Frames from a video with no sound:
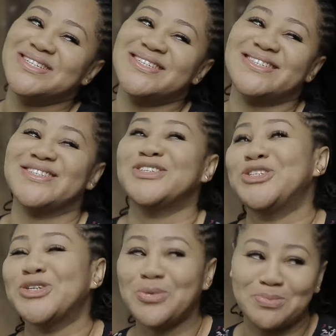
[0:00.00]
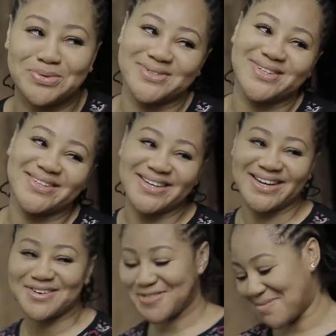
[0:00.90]
his shop
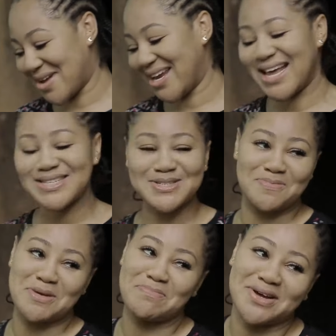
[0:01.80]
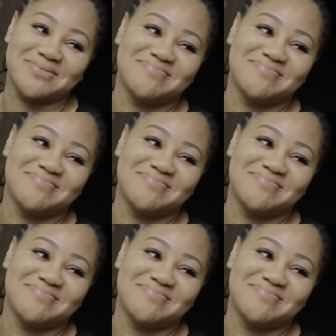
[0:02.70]
after my last paper.